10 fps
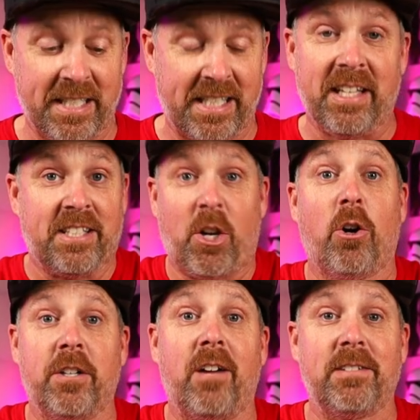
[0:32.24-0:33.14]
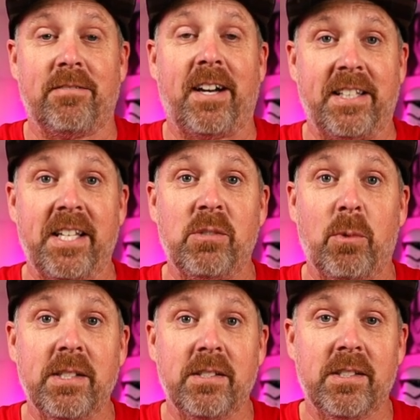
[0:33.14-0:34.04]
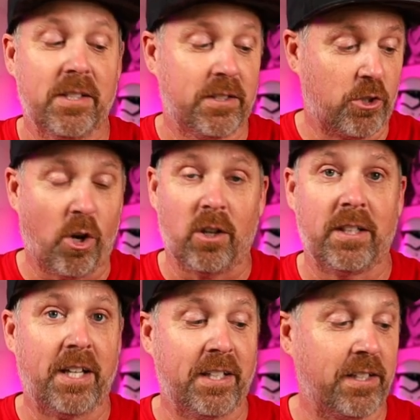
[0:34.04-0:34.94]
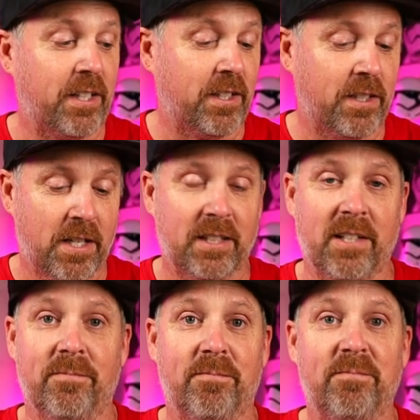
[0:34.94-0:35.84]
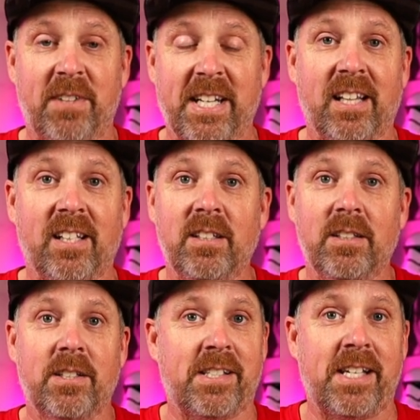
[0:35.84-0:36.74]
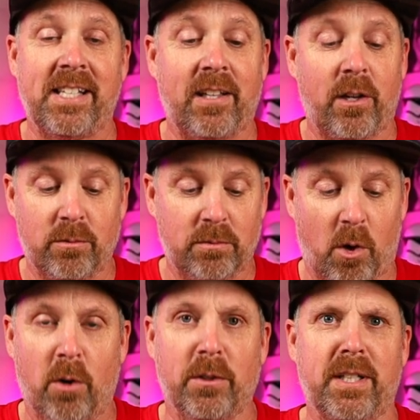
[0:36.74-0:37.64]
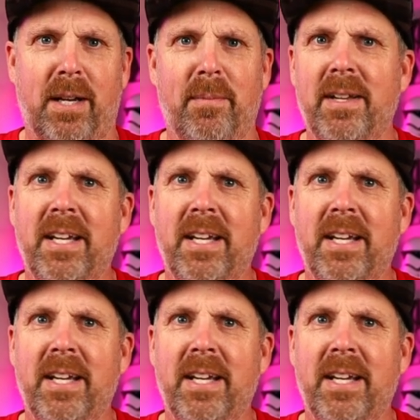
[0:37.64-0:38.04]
It's, it's hard enough to find these ones, the chocolate and the, the vanilla, because they sell out all the time.